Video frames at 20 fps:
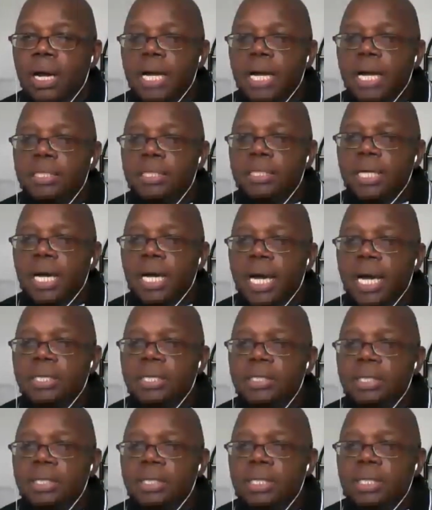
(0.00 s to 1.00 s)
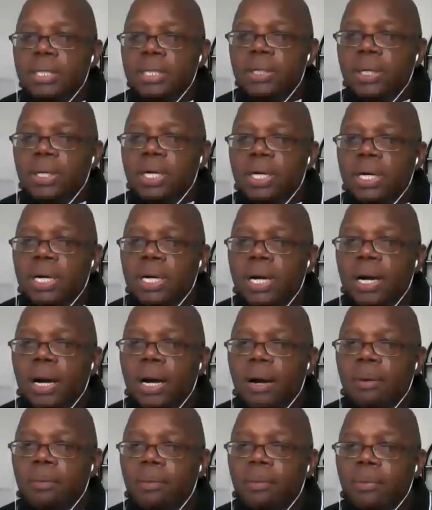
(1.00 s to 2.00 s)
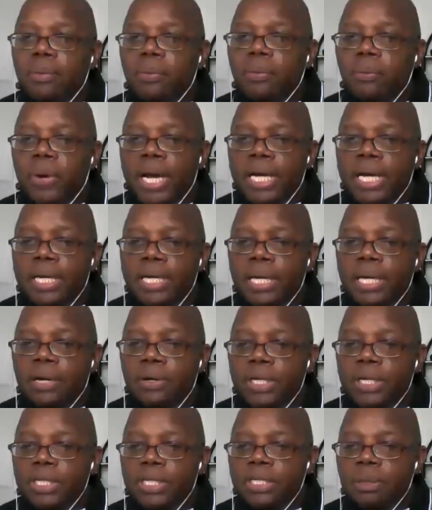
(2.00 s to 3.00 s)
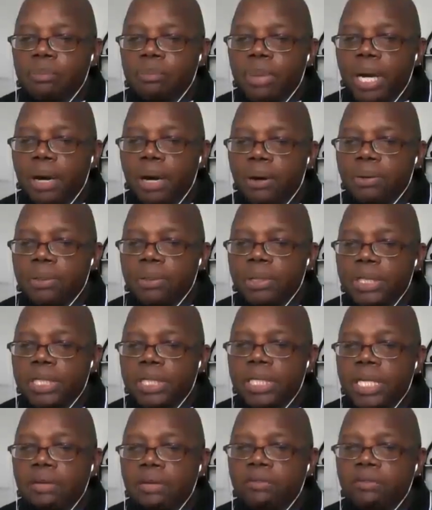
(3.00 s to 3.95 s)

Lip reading: All right, guys. Right now it's about